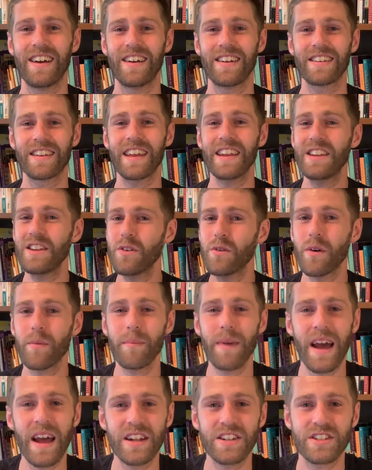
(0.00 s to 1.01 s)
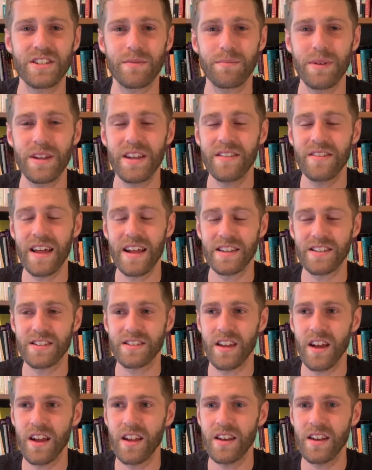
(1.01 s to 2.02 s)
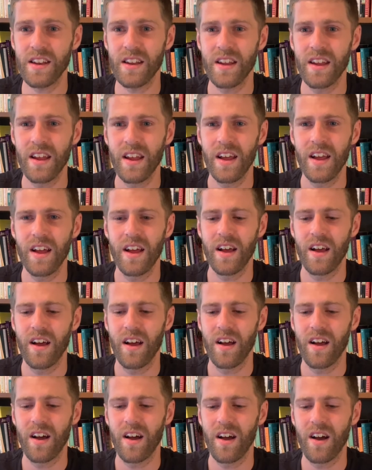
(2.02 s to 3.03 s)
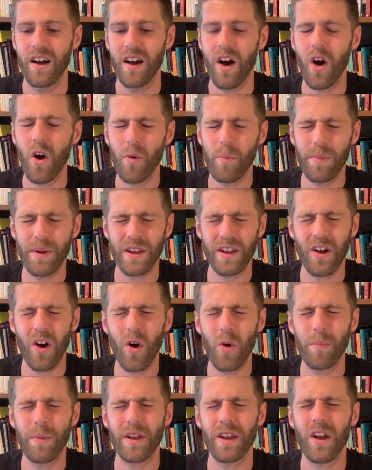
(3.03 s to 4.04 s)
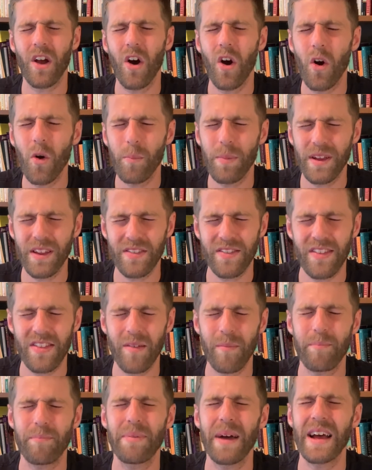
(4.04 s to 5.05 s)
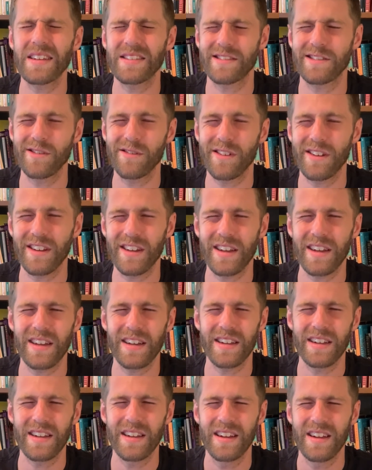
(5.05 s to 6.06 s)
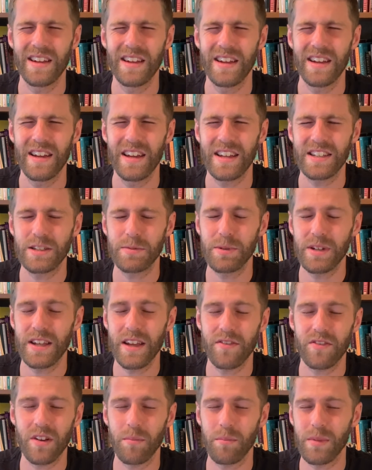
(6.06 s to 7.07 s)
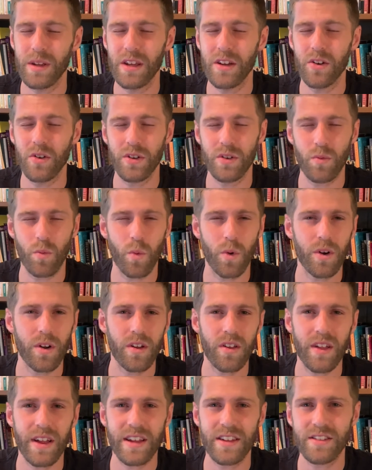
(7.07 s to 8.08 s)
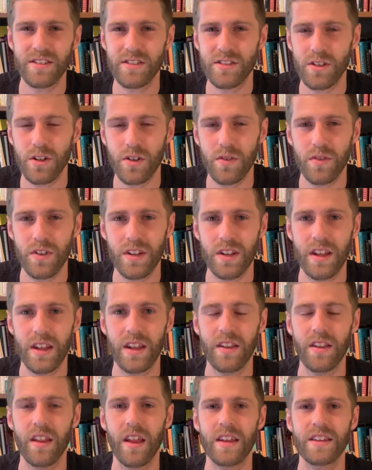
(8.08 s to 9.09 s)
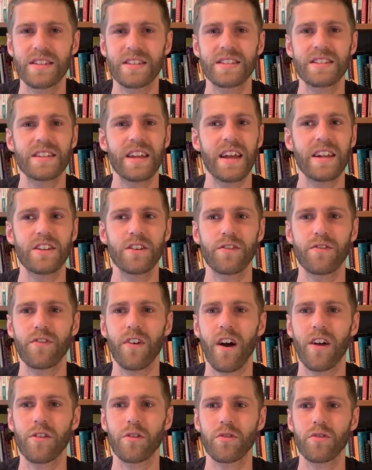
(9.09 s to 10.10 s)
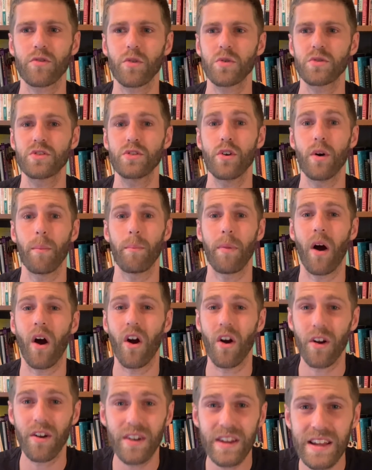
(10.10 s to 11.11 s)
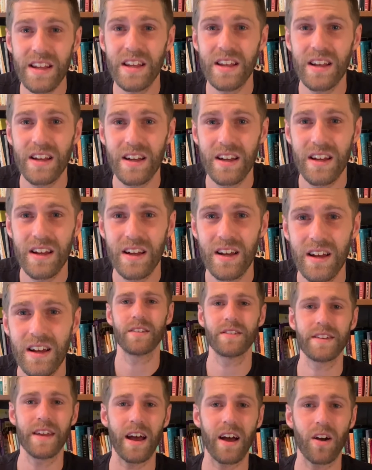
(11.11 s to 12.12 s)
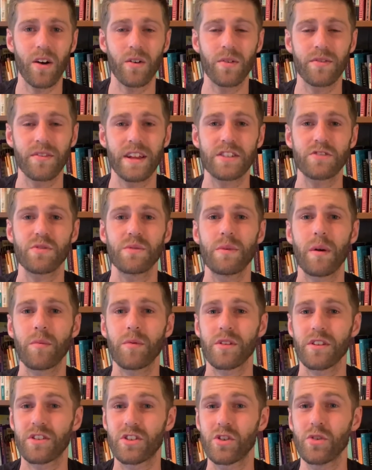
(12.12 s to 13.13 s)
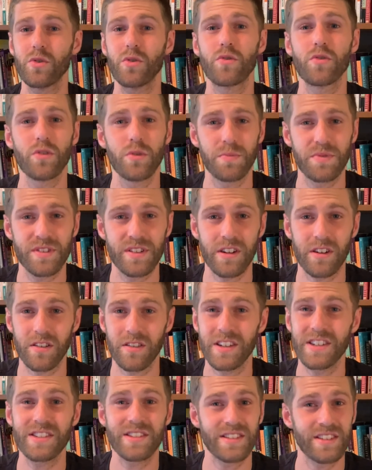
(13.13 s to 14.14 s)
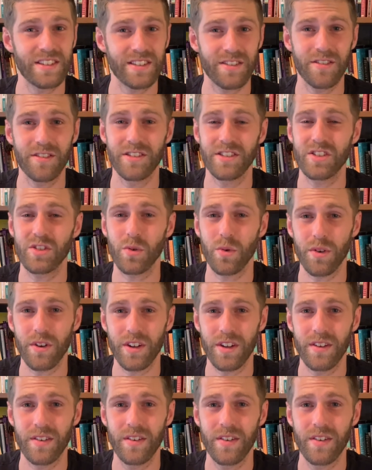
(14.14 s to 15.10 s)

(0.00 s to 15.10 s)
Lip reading: Can you imagine being that son? Hoping that the best you can get is to be given a meal and work like a servant, and instead your father throws you a party? Now, let's remember the two groups that are listening to this story.